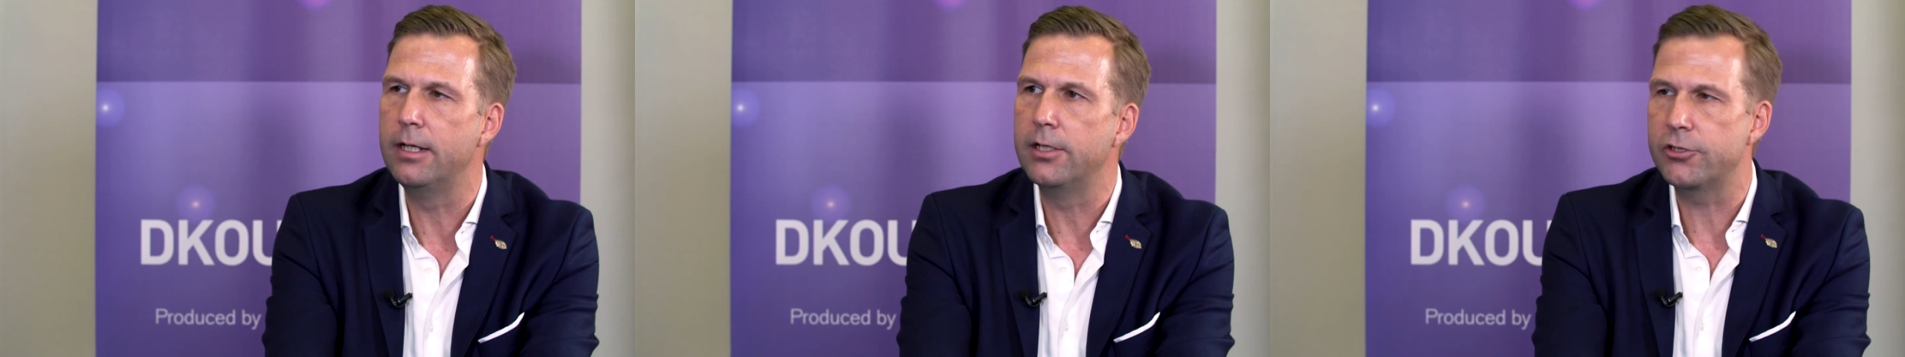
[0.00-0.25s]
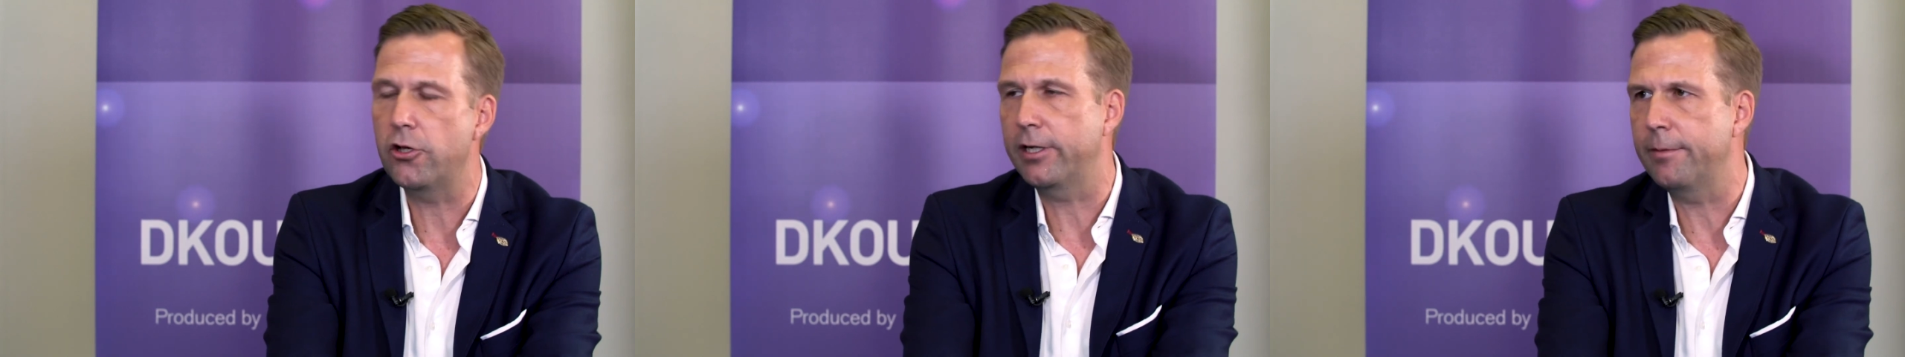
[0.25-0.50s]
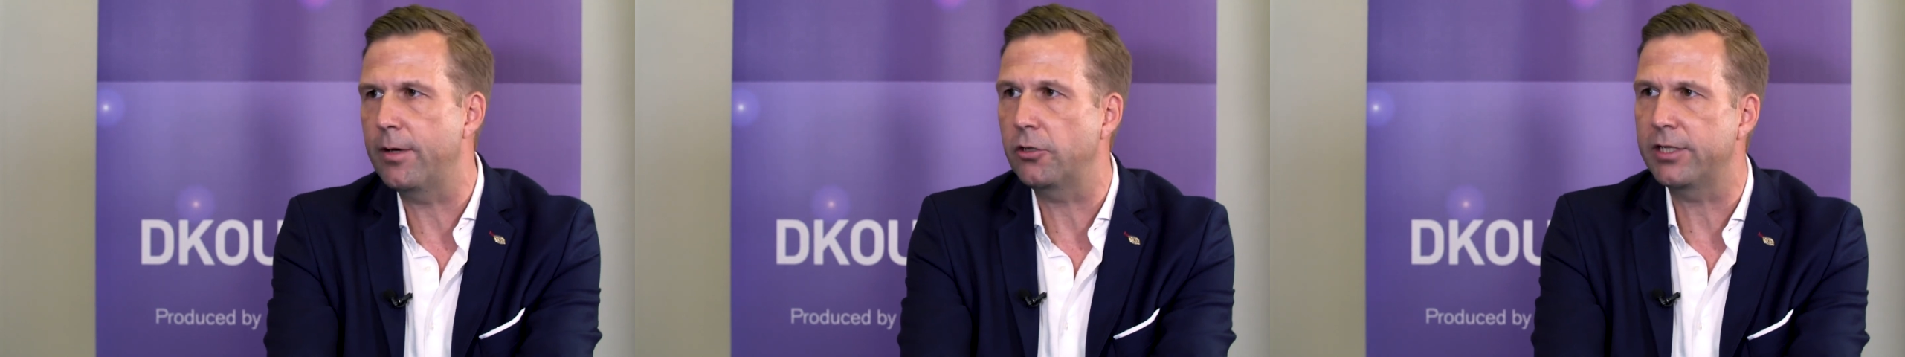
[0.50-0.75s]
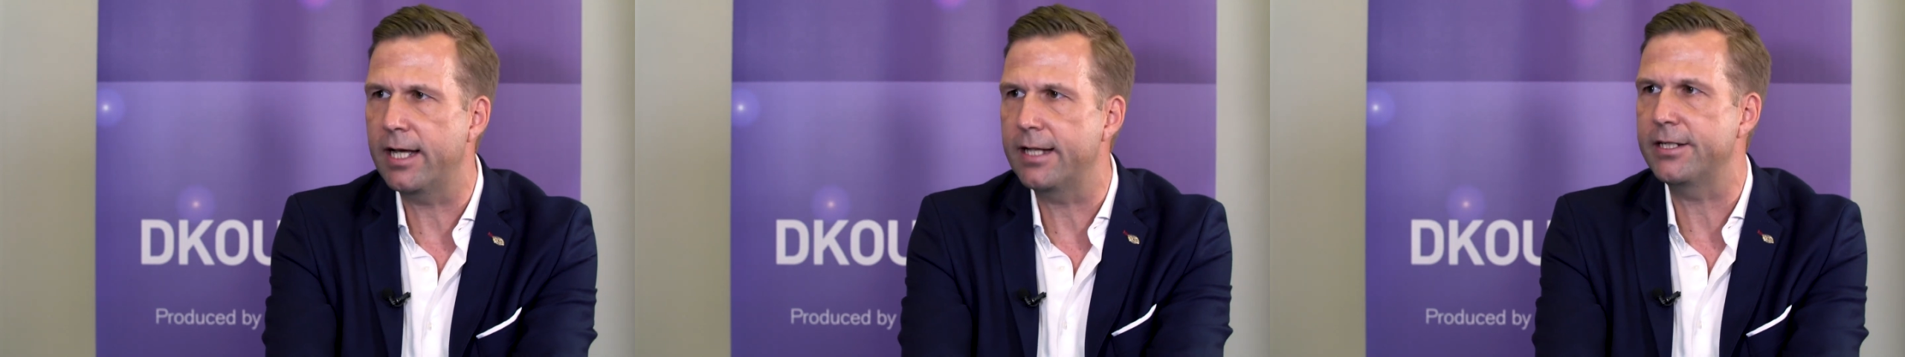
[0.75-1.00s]
talking about
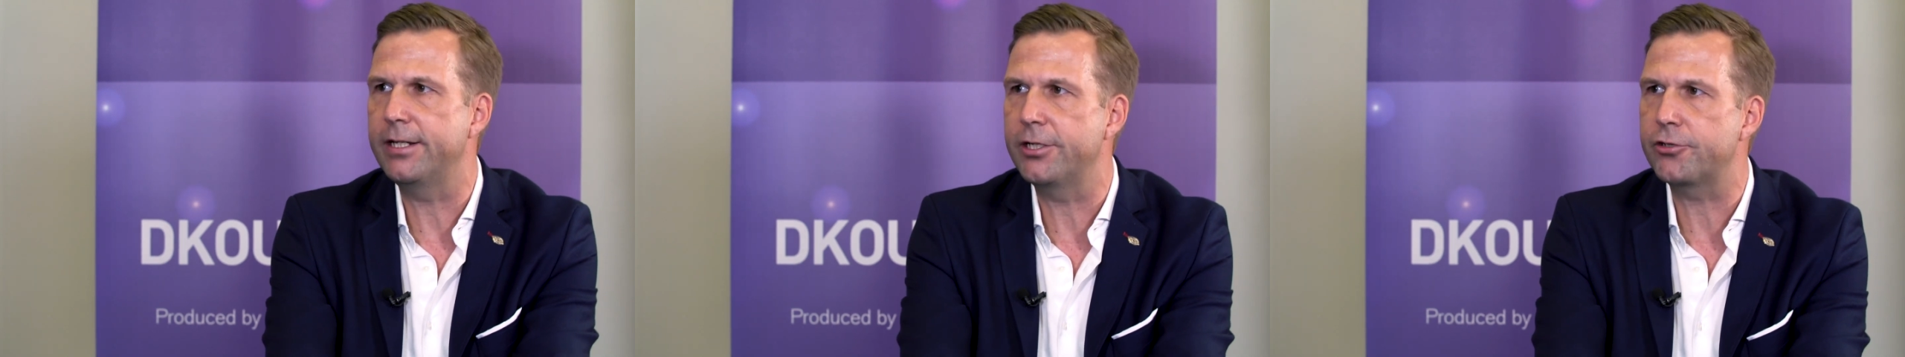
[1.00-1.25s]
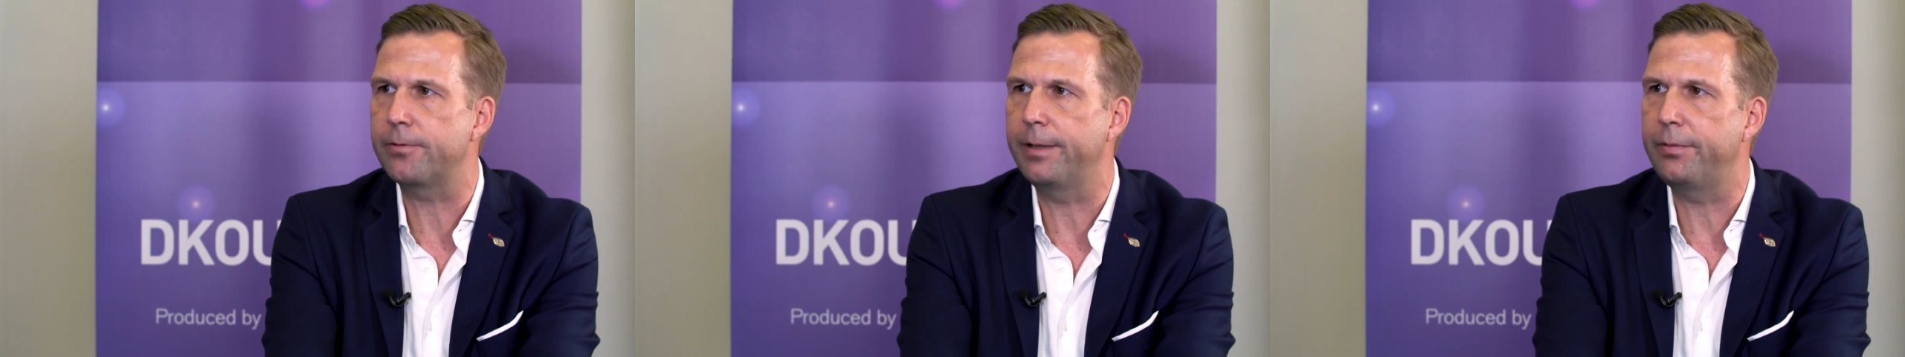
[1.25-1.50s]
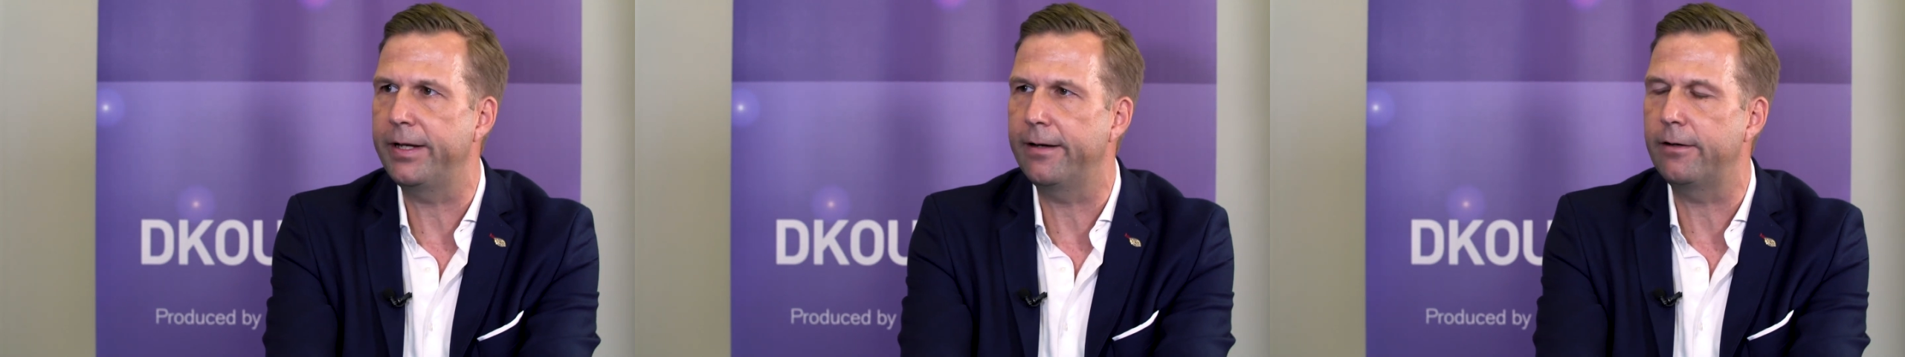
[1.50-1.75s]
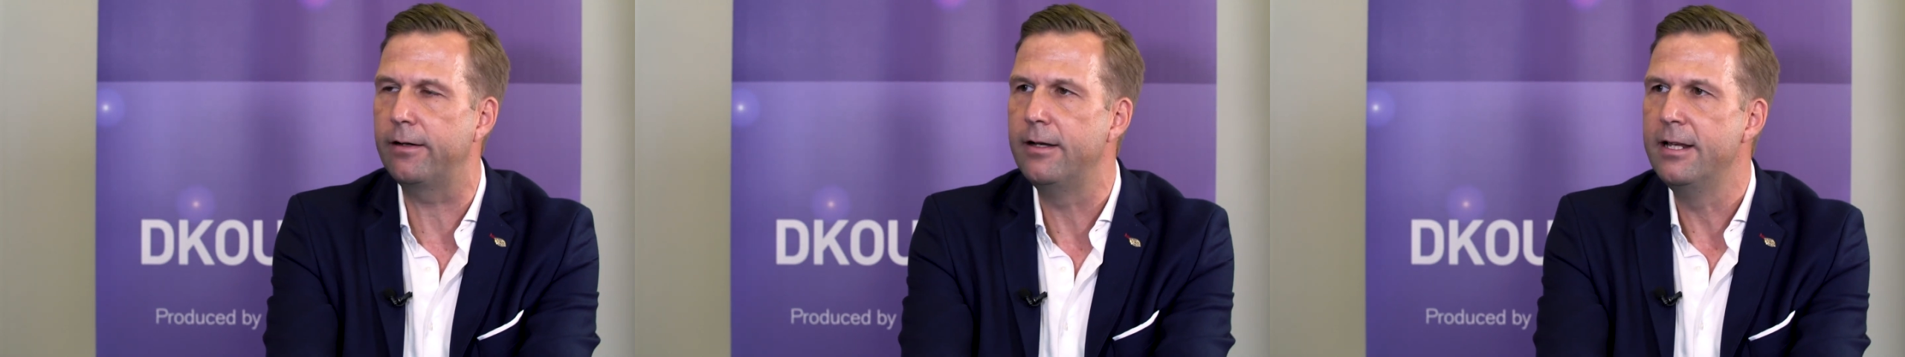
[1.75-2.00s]
cartilage repair.